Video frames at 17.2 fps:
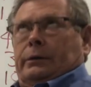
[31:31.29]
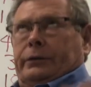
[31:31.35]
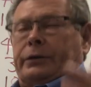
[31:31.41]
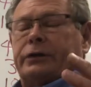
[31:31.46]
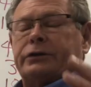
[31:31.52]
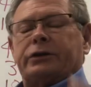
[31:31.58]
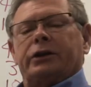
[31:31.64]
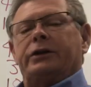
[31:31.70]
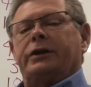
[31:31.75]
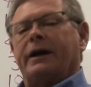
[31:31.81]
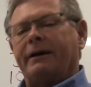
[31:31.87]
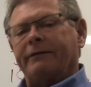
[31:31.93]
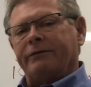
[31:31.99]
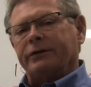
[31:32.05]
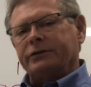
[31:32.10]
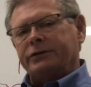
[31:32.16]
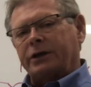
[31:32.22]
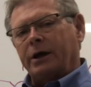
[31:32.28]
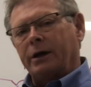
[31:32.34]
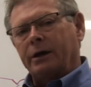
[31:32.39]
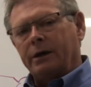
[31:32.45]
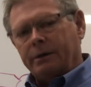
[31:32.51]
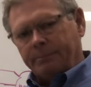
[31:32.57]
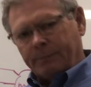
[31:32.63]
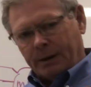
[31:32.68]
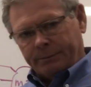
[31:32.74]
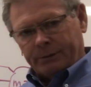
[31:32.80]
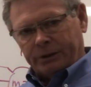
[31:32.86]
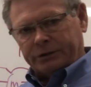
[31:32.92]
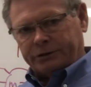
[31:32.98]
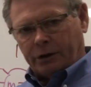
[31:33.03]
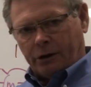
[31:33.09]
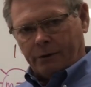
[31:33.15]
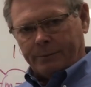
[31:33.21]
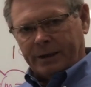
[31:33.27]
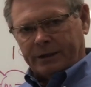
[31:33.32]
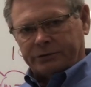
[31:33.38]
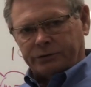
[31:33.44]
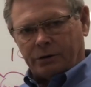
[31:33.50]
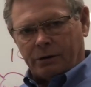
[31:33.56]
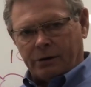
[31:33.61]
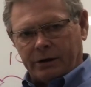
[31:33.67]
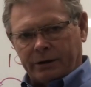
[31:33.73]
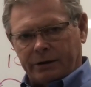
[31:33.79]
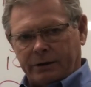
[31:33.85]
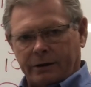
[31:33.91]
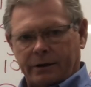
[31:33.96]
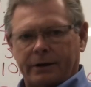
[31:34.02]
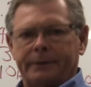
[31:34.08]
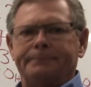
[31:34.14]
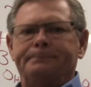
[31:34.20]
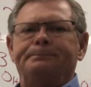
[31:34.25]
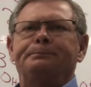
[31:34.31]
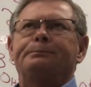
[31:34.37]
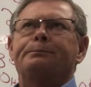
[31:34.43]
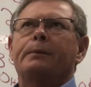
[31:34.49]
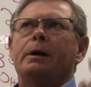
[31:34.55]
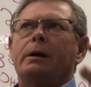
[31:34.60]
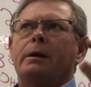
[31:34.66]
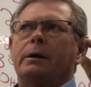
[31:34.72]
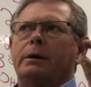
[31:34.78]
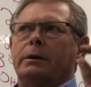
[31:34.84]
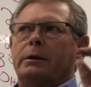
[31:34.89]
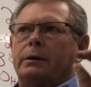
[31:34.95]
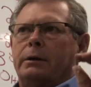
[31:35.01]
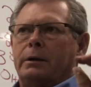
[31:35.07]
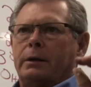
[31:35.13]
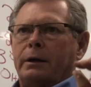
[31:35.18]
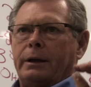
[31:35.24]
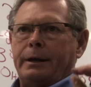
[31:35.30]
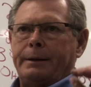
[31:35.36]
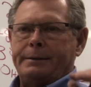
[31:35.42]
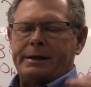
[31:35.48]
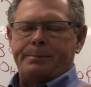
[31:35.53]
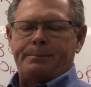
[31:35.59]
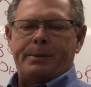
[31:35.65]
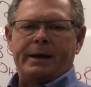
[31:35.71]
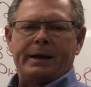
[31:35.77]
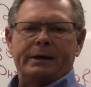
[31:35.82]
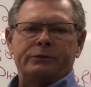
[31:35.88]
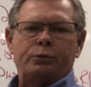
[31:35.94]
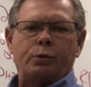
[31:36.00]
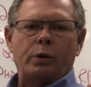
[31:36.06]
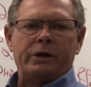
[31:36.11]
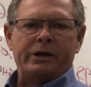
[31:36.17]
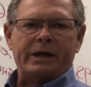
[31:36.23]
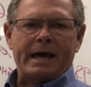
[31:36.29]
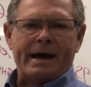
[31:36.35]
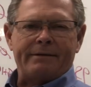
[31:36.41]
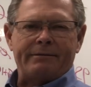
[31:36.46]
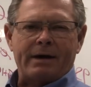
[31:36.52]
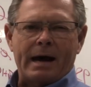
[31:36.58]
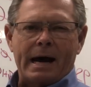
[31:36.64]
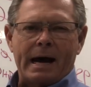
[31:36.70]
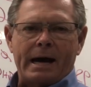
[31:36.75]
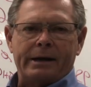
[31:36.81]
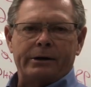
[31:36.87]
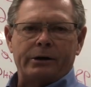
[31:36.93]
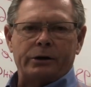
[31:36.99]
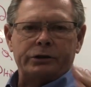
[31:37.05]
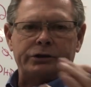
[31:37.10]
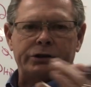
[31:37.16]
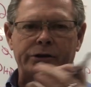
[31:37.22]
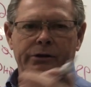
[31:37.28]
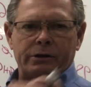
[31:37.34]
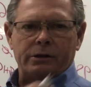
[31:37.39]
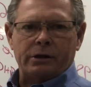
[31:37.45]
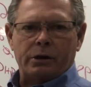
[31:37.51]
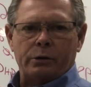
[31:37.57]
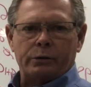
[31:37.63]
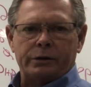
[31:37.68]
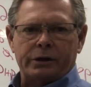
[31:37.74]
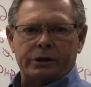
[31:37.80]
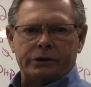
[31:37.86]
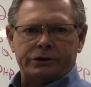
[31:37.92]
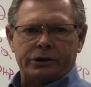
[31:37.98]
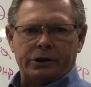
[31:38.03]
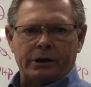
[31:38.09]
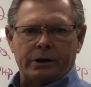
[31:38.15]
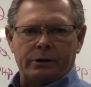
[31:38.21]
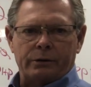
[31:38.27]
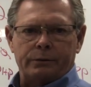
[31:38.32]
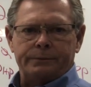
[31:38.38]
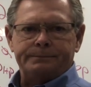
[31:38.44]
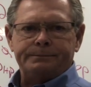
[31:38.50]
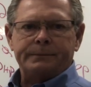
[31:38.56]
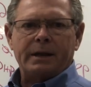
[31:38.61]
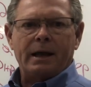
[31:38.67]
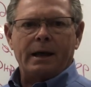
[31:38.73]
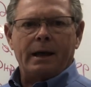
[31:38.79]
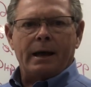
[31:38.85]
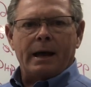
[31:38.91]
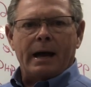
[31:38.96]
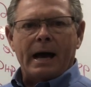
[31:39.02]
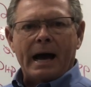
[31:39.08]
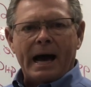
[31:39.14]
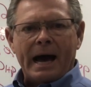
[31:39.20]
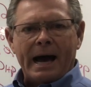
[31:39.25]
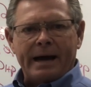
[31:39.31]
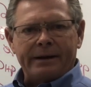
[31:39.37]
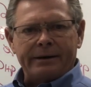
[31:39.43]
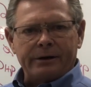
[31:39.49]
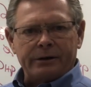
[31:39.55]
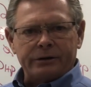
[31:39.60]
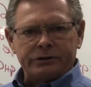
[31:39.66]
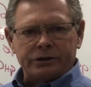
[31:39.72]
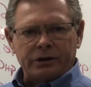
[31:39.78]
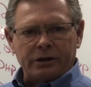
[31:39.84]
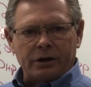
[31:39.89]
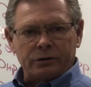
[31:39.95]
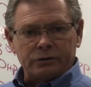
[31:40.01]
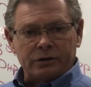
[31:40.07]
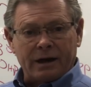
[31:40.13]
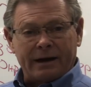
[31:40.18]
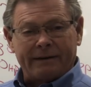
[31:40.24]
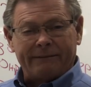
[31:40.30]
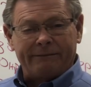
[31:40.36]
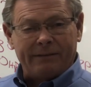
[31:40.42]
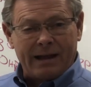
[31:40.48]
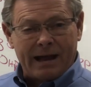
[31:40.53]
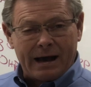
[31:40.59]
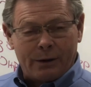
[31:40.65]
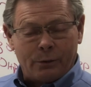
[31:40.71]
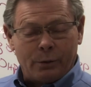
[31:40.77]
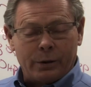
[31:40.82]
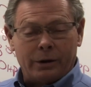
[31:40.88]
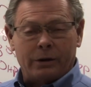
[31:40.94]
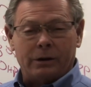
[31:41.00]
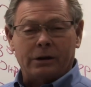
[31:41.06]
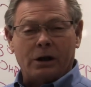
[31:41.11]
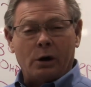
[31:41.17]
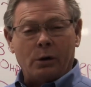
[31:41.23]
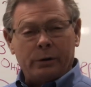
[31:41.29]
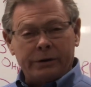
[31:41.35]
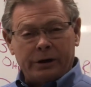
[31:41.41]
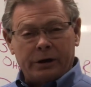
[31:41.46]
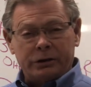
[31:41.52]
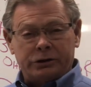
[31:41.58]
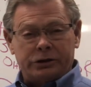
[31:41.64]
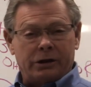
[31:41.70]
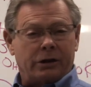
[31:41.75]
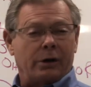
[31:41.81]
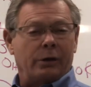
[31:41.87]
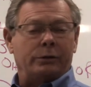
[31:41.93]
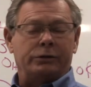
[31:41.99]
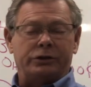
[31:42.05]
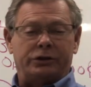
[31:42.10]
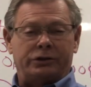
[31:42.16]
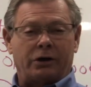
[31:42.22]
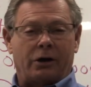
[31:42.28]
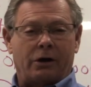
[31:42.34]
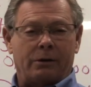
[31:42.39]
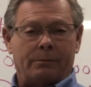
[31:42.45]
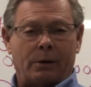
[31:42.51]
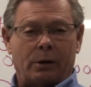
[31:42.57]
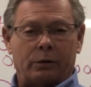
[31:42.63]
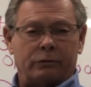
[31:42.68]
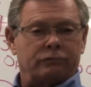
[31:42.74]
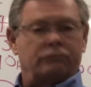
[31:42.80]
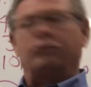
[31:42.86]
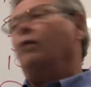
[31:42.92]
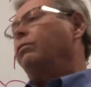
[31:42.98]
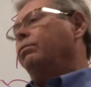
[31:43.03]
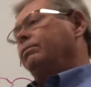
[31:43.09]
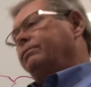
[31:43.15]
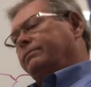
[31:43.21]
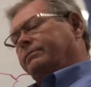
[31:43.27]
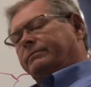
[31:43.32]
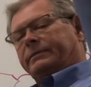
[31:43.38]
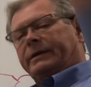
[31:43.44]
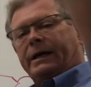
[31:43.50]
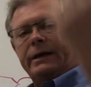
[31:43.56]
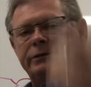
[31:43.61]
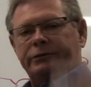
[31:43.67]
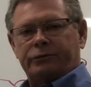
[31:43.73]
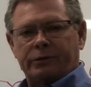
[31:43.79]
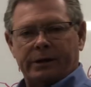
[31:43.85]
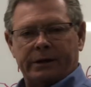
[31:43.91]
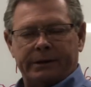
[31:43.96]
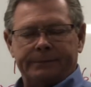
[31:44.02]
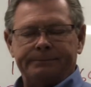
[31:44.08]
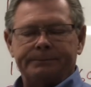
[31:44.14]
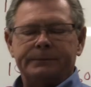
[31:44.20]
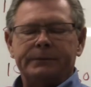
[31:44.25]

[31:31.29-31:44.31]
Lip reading: there's a difference. Remember us talking about starting current? It depends whether you have a high inertia or a low inertia load. A high inertia load like a flywheel. Low inertia load, you start a motor, boom, and it's running.